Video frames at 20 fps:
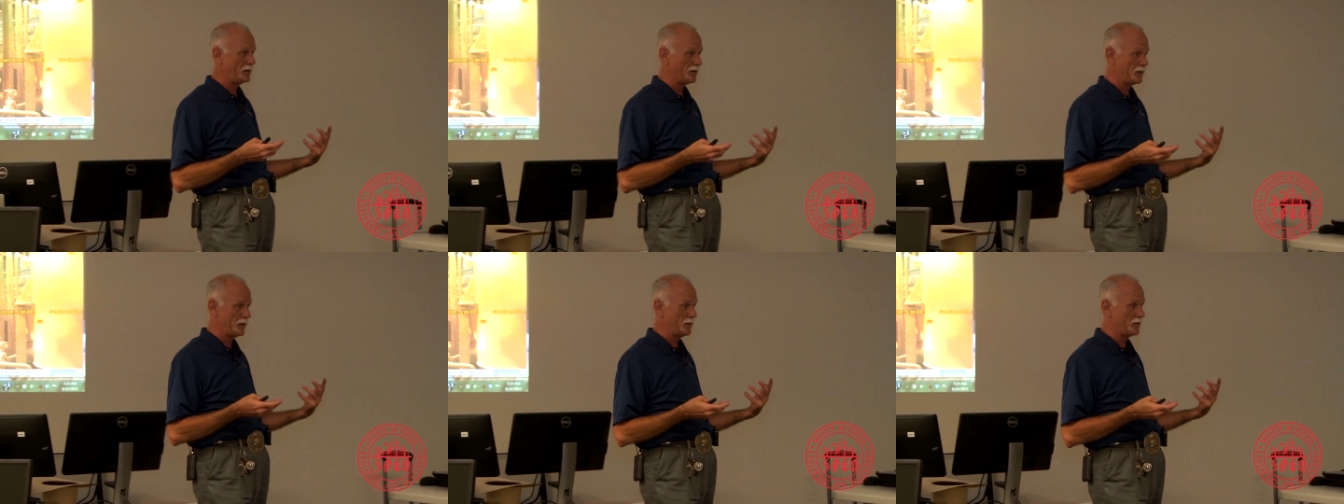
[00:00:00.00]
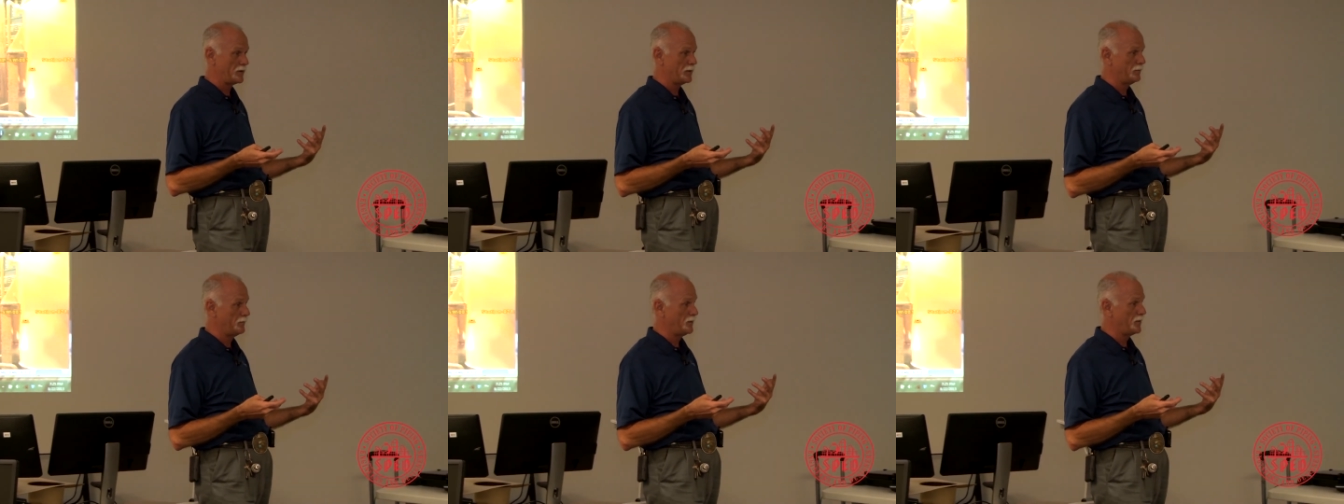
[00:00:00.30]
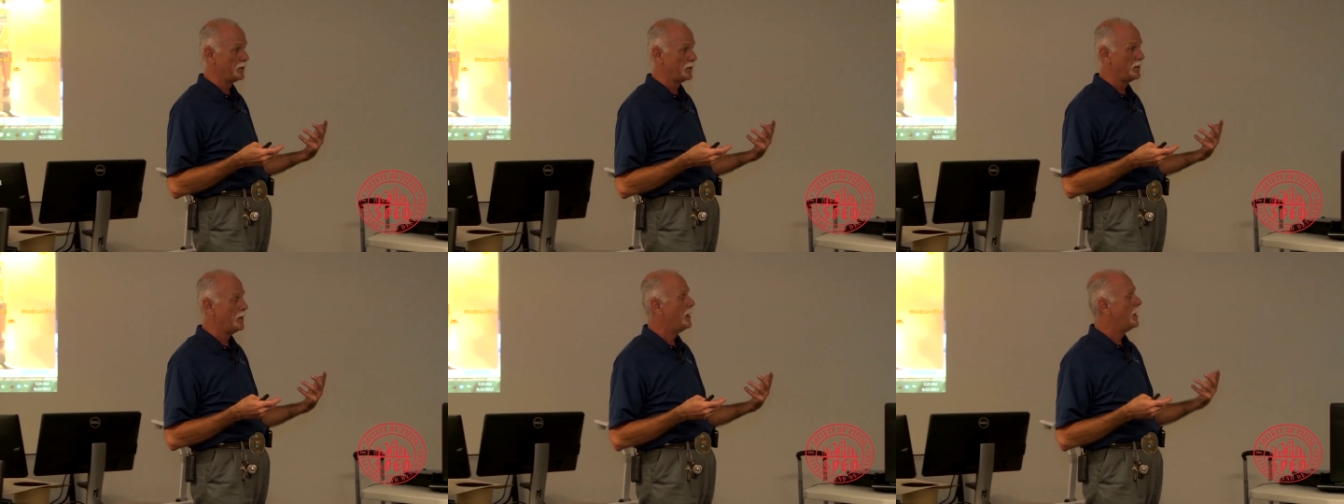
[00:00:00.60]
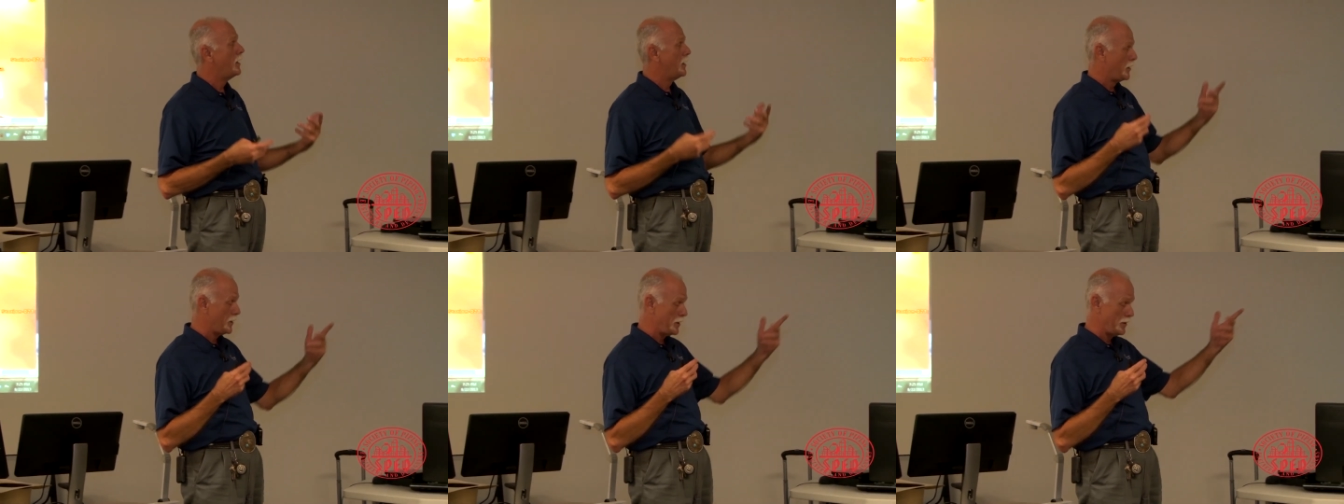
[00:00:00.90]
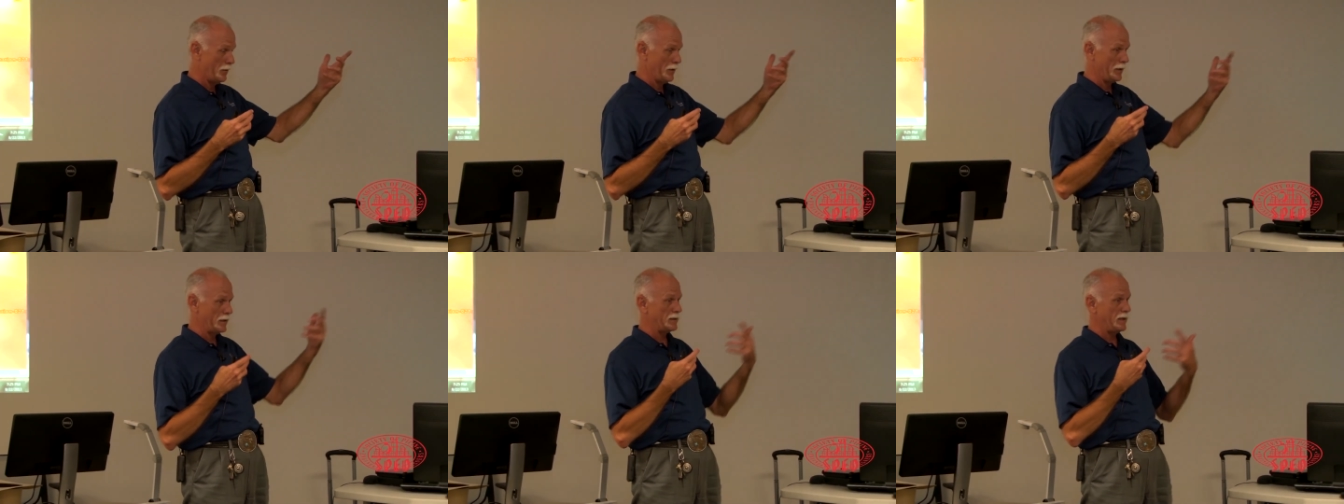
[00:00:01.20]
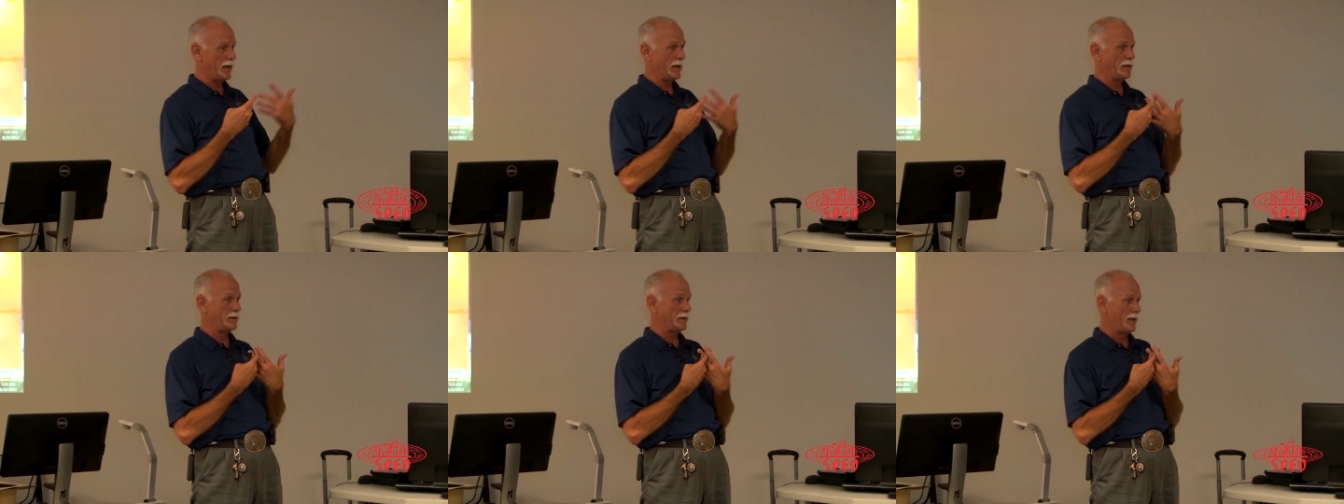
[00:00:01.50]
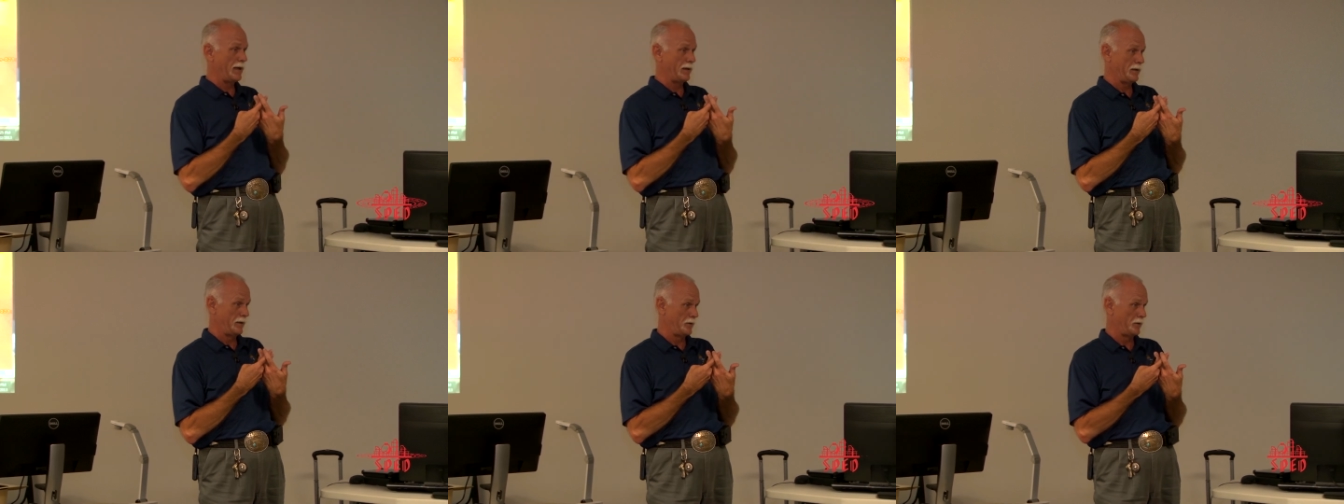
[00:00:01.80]
systems, you want to take
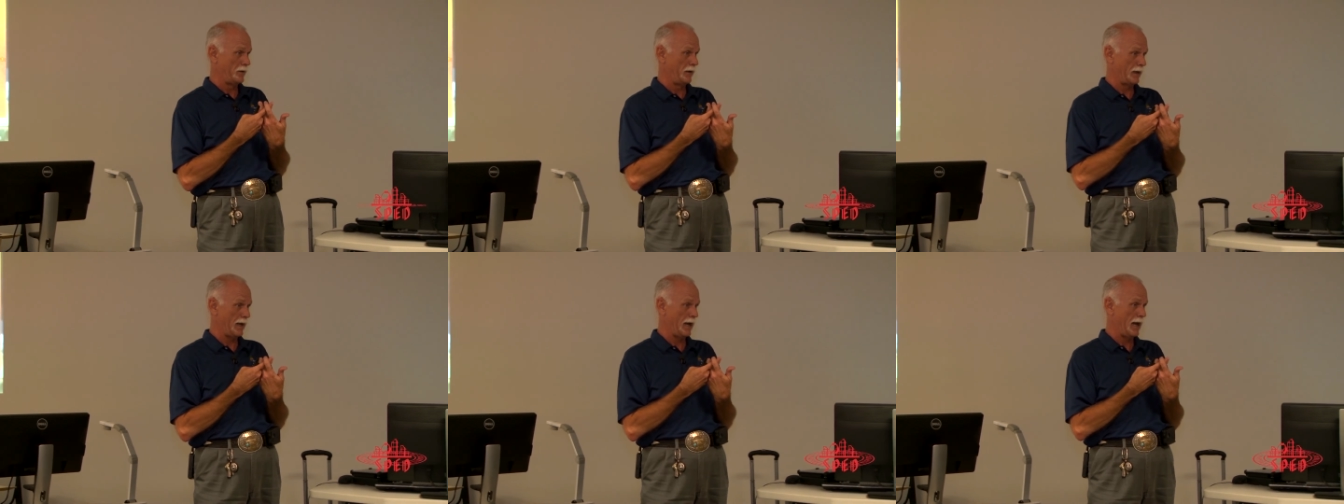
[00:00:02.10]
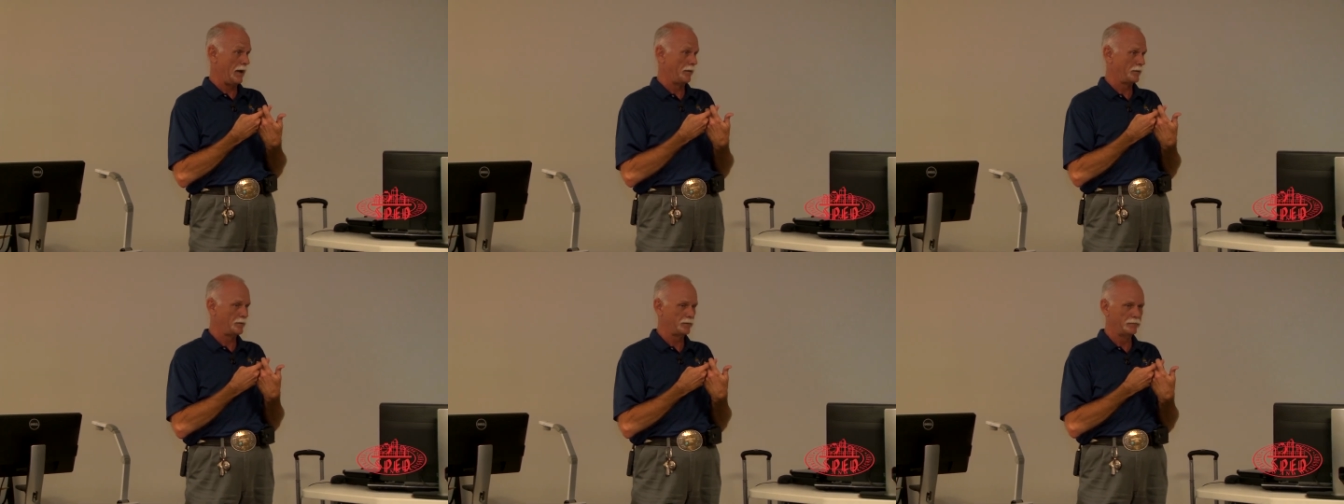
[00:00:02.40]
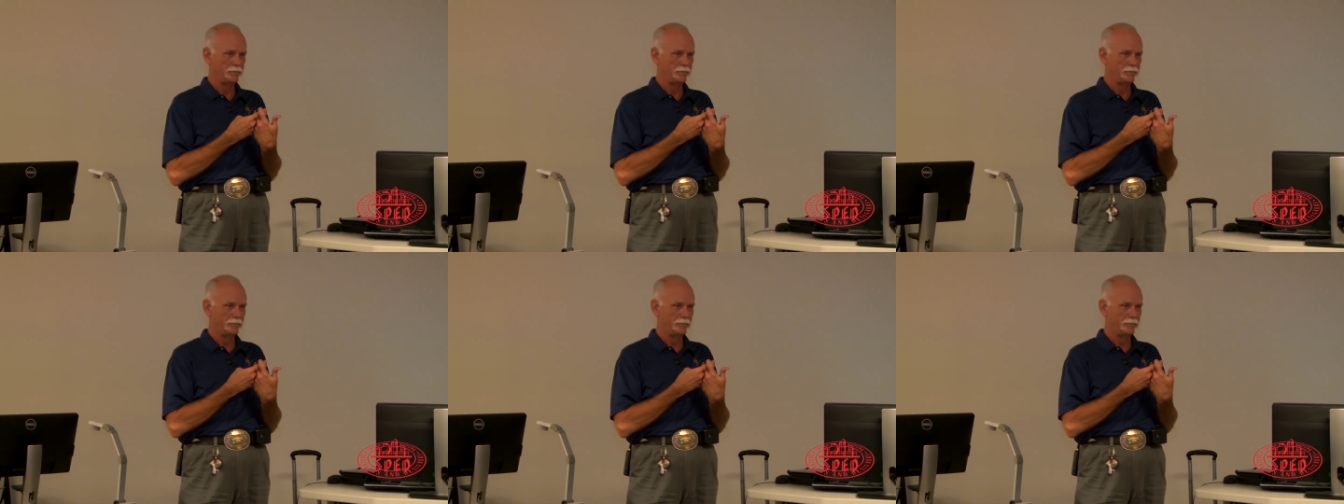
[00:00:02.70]
that into account.